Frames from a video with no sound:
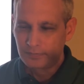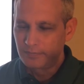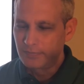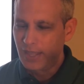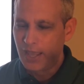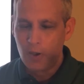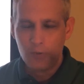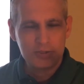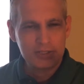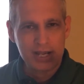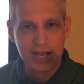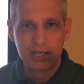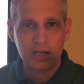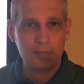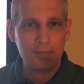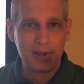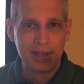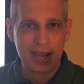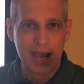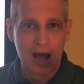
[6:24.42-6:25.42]
It was not going to
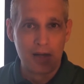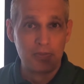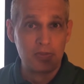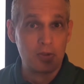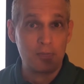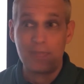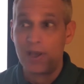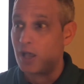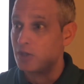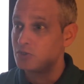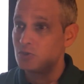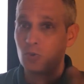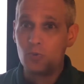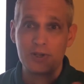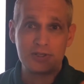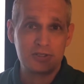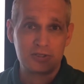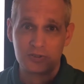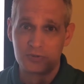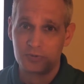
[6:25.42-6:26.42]
pay out. The bells and
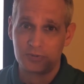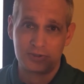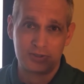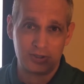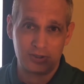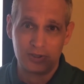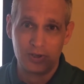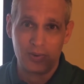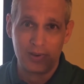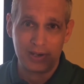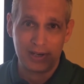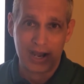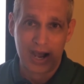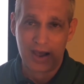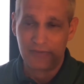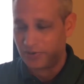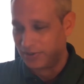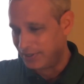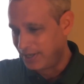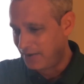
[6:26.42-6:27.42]
whistles were still going
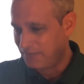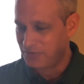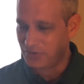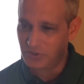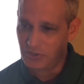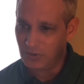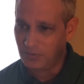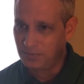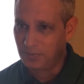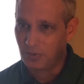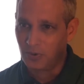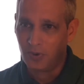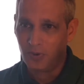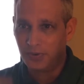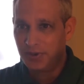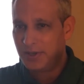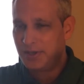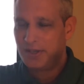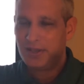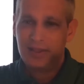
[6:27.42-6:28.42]
off. The lever still pulled.